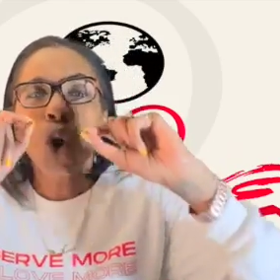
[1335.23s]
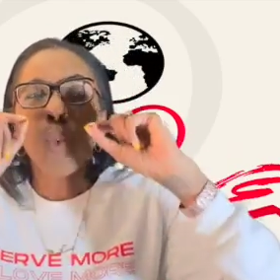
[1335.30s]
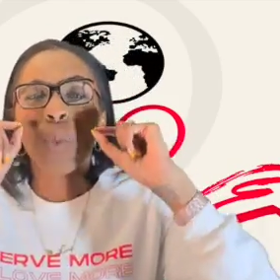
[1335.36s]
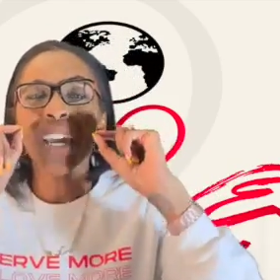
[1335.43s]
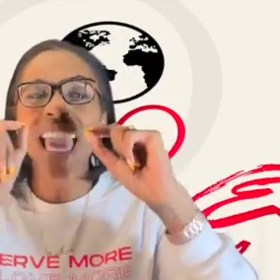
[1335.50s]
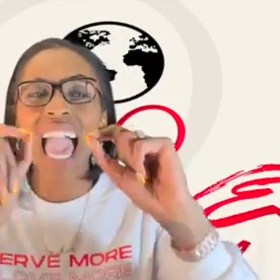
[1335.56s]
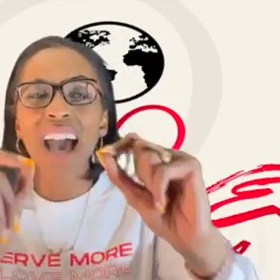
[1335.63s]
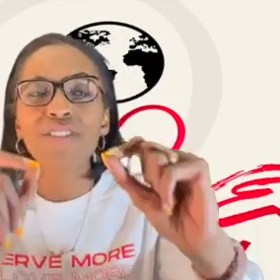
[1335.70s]

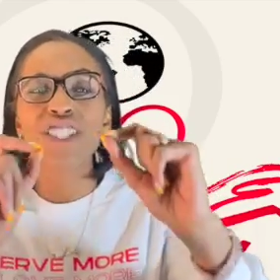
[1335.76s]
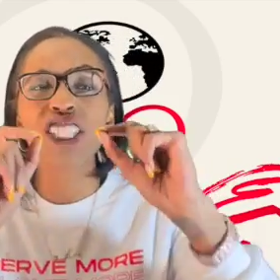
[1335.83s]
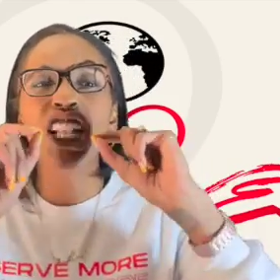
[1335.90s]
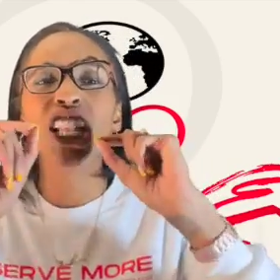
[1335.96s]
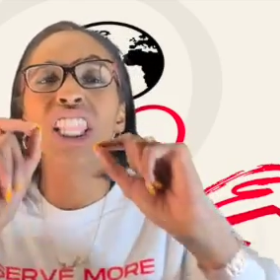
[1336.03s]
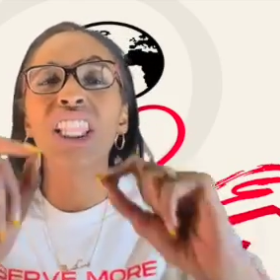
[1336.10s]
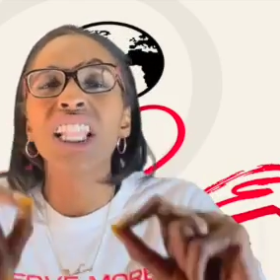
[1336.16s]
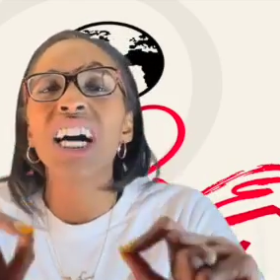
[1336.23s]
We have to
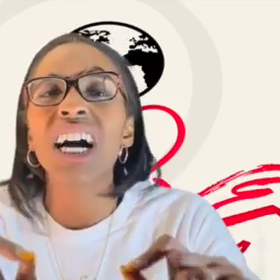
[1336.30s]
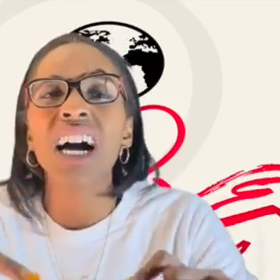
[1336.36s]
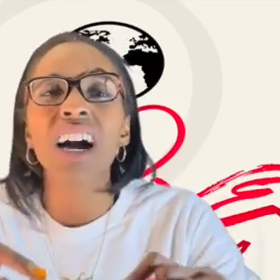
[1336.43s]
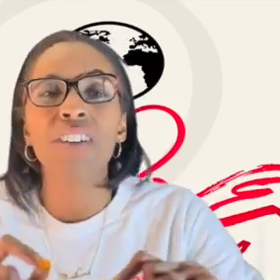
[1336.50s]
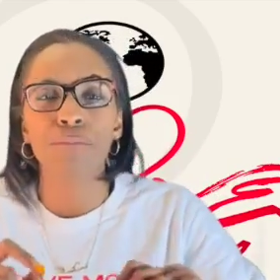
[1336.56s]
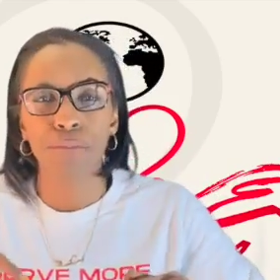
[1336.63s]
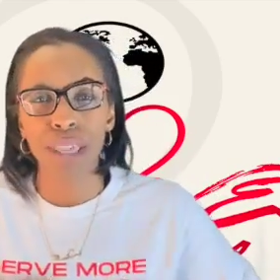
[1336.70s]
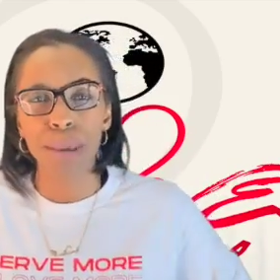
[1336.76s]

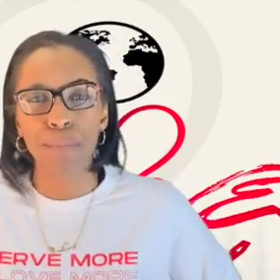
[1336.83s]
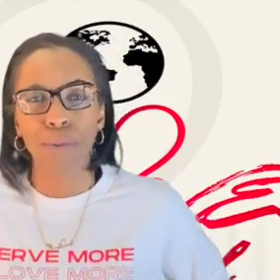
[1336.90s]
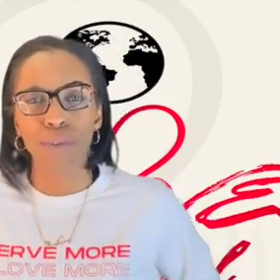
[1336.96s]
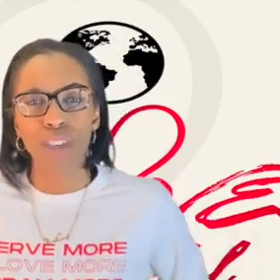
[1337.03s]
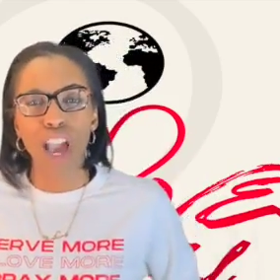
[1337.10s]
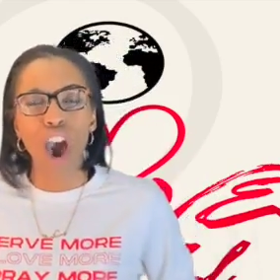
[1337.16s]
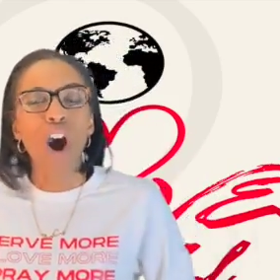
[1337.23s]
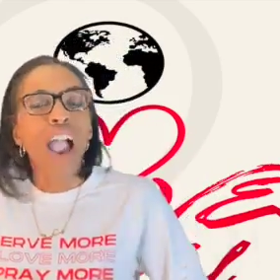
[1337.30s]
love people,
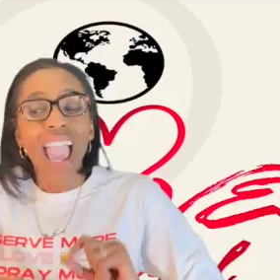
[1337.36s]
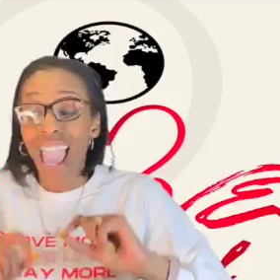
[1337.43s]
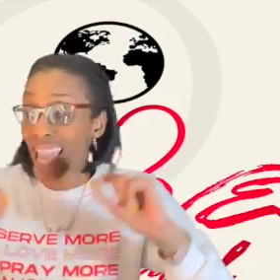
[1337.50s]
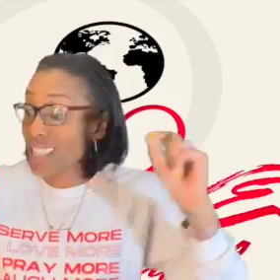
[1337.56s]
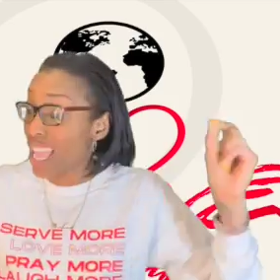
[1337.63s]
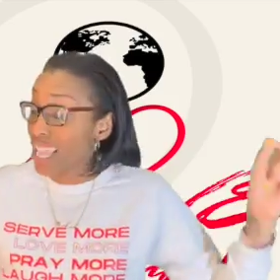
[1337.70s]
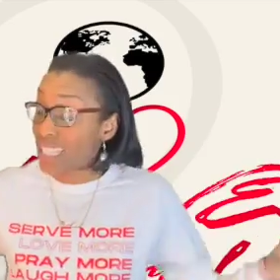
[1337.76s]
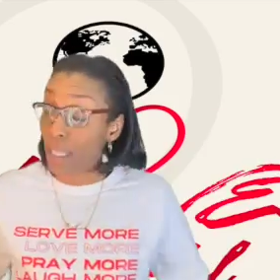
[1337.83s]
y'all.
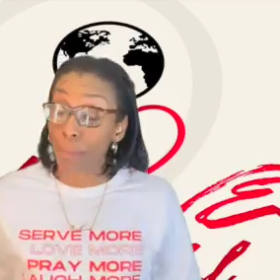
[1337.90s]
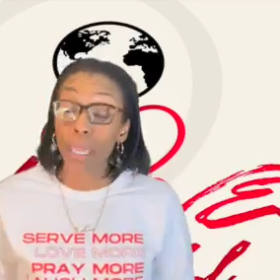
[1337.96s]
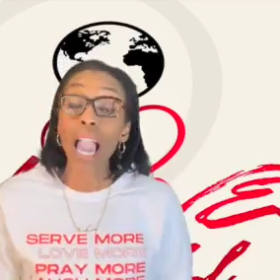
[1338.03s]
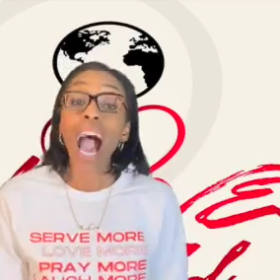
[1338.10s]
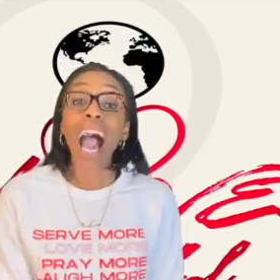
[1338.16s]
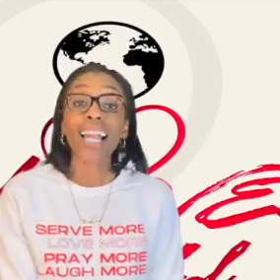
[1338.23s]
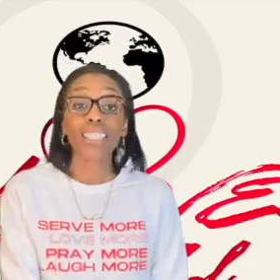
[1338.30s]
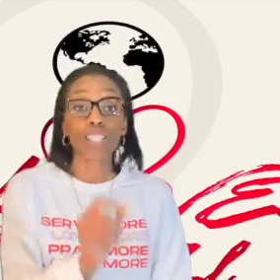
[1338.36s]
And to be
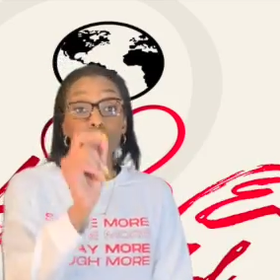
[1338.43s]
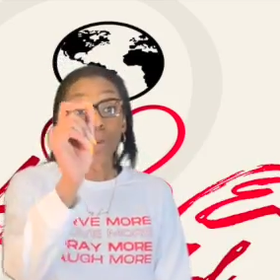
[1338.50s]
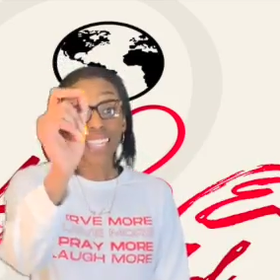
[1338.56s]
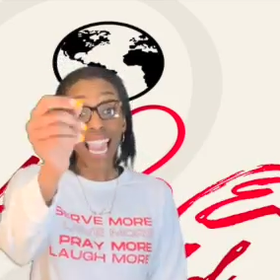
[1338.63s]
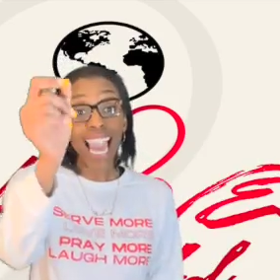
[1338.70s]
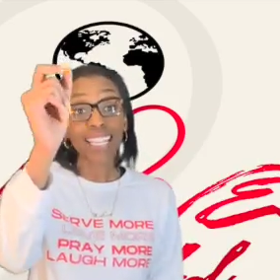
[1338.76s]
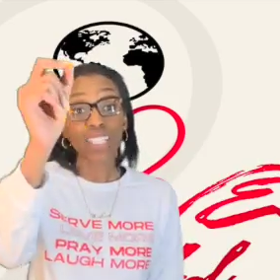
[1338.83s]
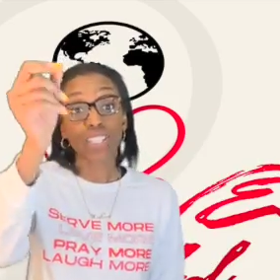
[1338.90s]
honest, we
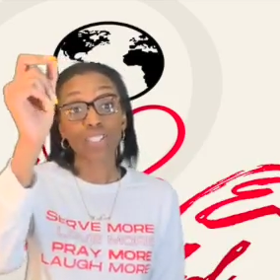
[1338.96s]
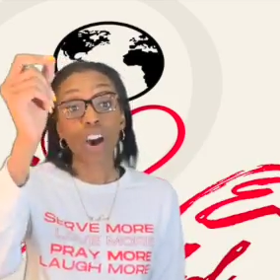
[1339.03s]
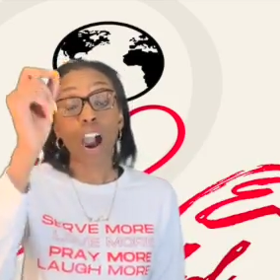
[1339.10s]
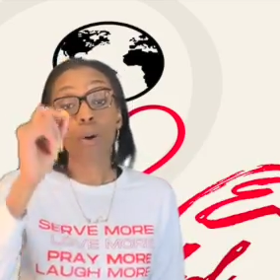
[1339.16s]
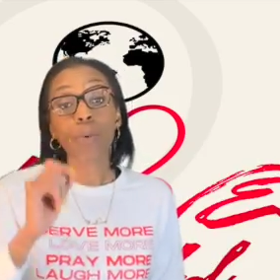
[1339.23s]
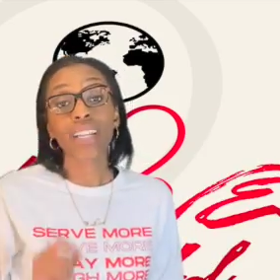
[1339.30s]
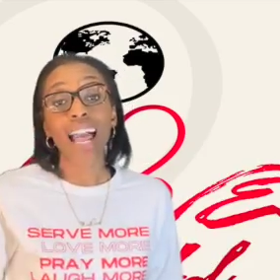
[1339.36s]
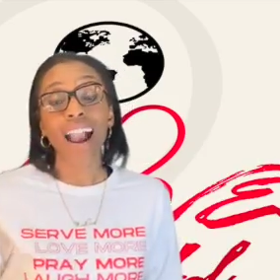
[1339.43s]
got to
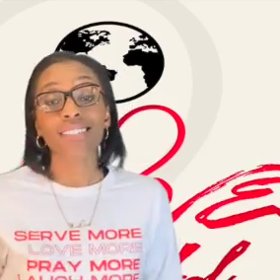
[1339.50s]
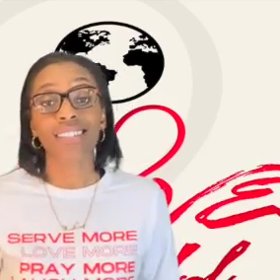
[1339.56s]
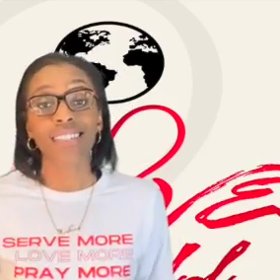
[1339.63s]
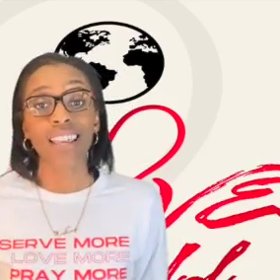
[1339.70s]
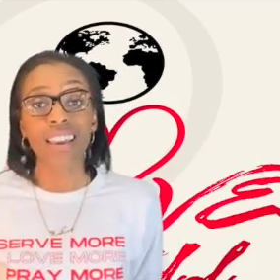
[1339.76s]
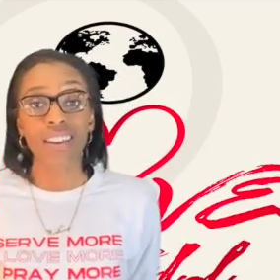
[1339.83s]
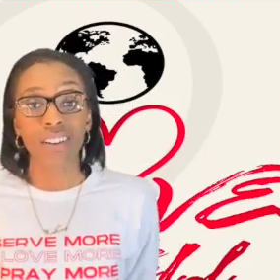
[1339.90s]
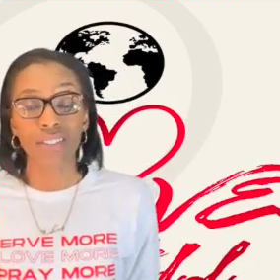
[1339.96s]
start with
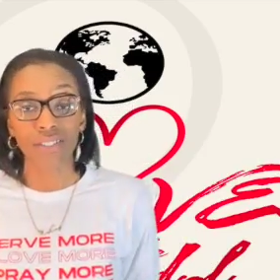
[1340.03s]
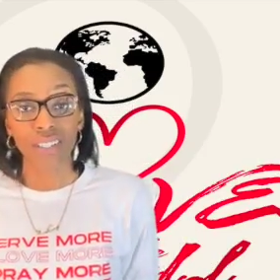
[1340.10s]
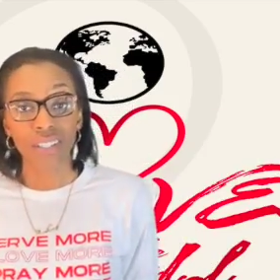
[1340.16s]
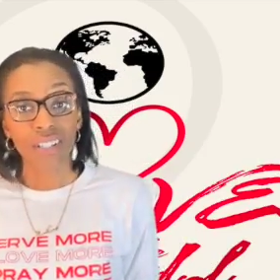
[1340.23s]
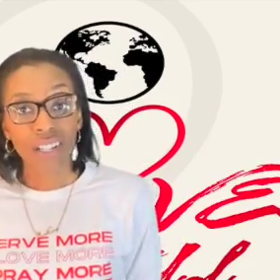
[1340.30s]
ourselves.